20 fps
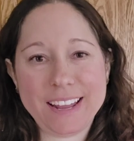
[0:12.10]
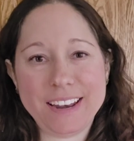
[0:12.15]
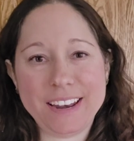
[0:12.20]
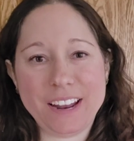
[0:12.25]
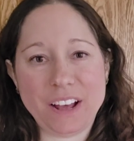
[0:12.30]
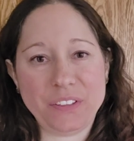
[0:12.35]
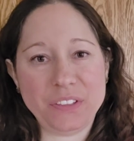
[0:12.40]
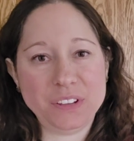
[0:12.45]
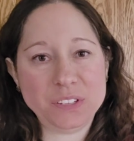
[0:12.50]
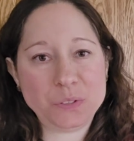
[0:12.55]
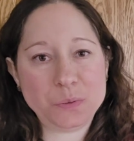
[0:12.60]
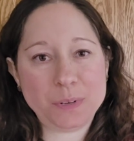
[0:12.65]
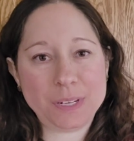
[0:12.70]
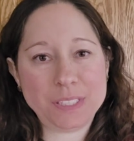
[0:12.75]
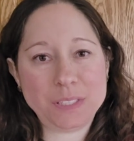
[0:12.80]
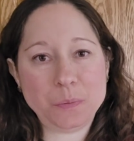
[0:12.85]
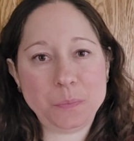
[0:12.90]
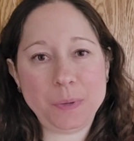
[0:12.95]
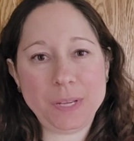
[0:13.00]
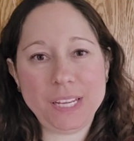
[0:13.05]
Now this
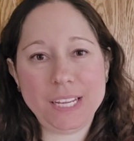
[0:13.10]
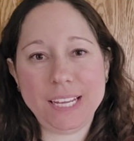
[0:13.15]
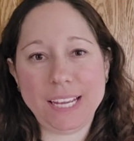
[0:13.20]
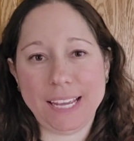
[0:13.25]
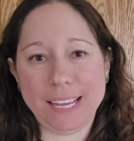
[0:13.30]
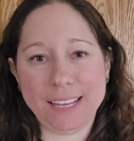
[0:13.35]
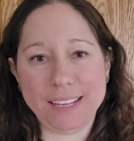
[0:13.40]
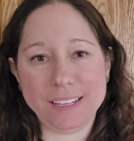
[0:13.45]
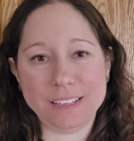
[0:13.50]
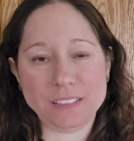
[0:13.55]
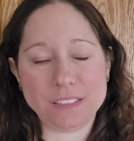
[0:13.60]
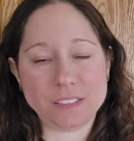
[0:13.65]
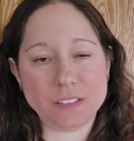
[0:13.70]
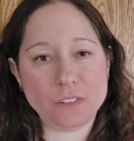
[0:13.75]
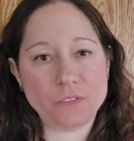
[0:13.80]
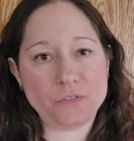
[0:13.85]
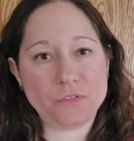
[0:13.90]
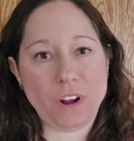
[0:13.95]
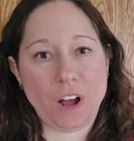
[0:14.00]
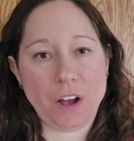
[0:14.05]
recipe is
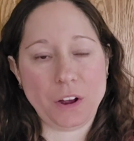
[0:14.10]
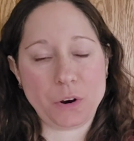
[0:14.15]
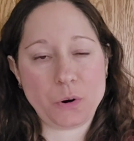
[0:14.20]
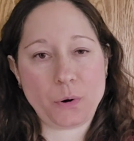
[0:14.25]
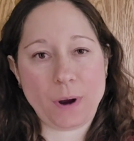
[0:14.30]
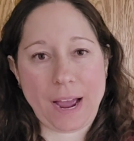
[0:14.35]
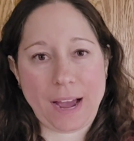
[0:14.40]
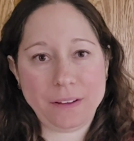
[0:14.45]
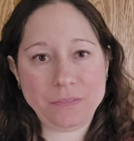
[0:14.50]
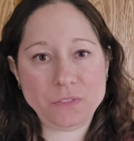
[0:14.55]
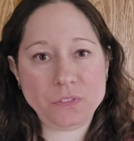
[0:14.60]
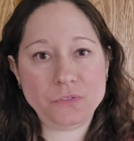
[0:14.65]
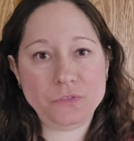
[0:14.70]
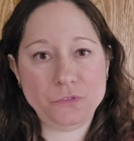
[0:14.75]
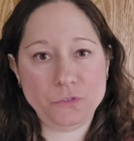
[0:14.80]
a Kraft